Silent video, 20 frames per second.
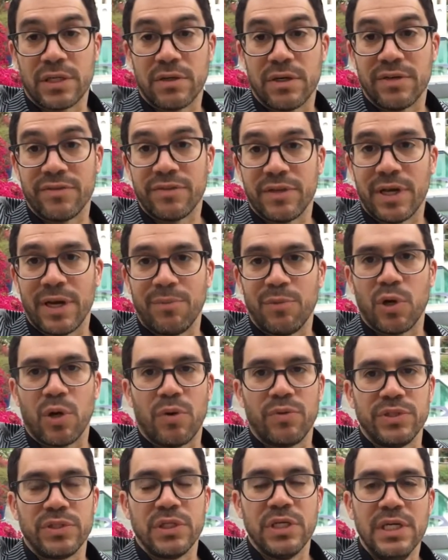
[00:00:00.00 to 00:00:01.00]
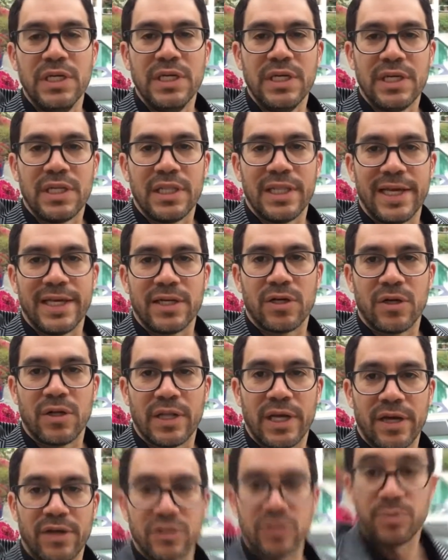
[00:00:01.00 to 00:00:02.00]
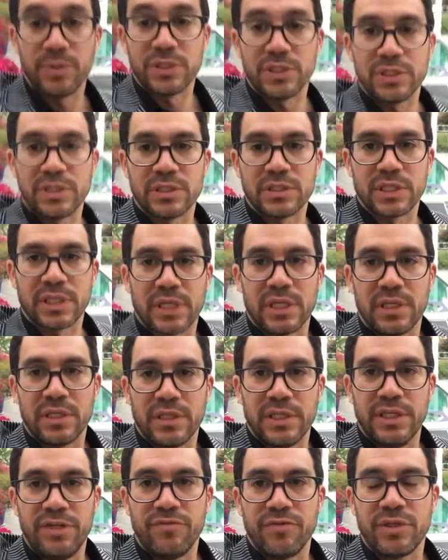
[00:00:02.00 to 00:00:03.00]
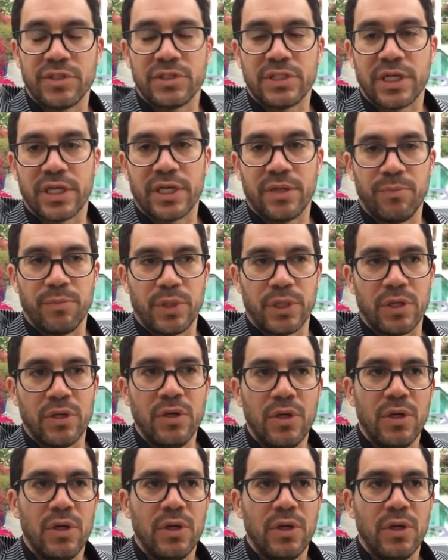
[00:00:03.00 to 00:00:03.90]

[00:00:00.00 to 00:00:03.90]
I don't have time to always lay it all out, especially because I gotta leave in a second. But